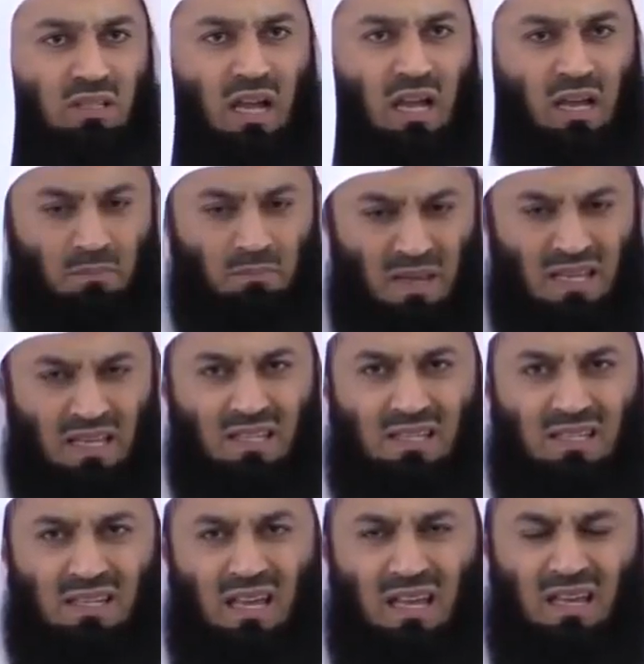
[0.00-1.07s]
wa ta'ala make
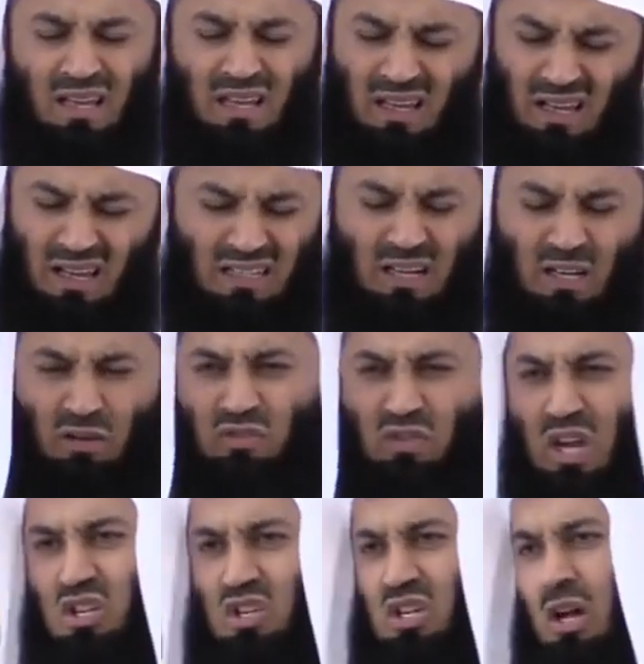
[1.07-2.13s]
this day a day of
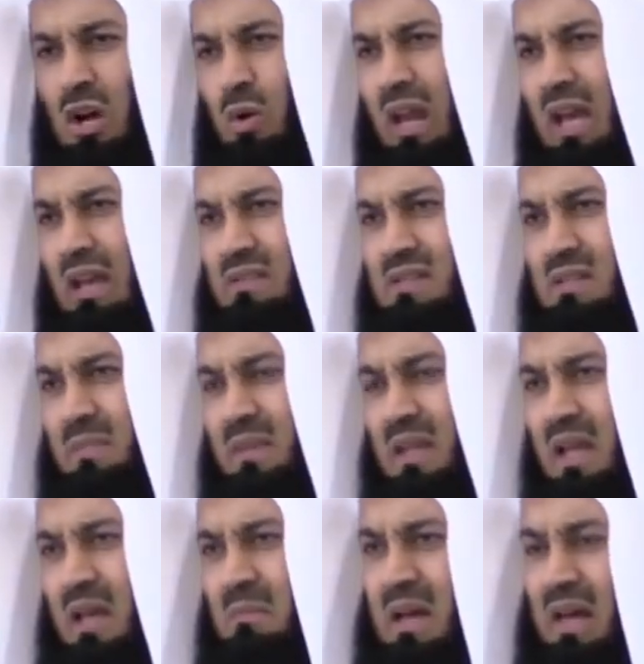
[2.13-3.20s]
change in our lives.
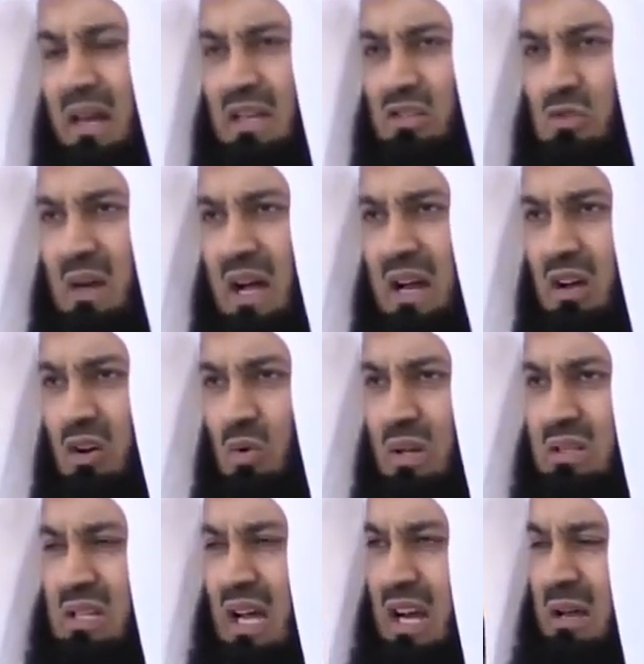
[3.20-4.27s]
May Allah subhanahu
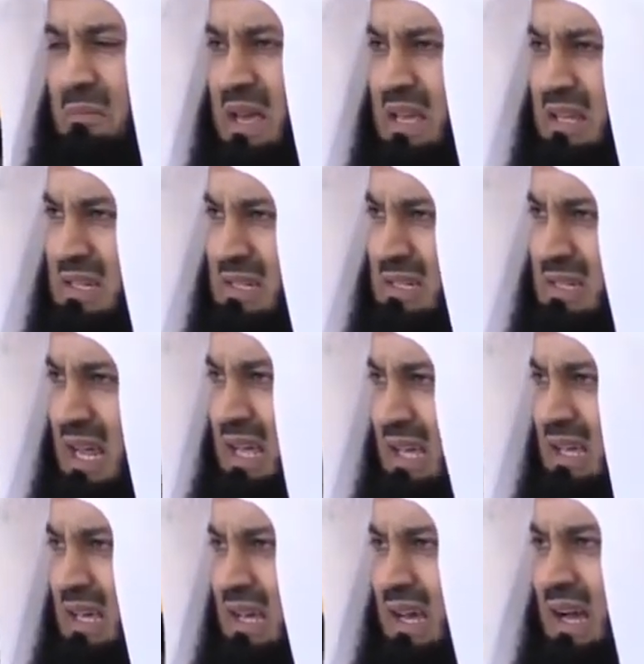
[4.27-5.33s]
wa ta'ala make this day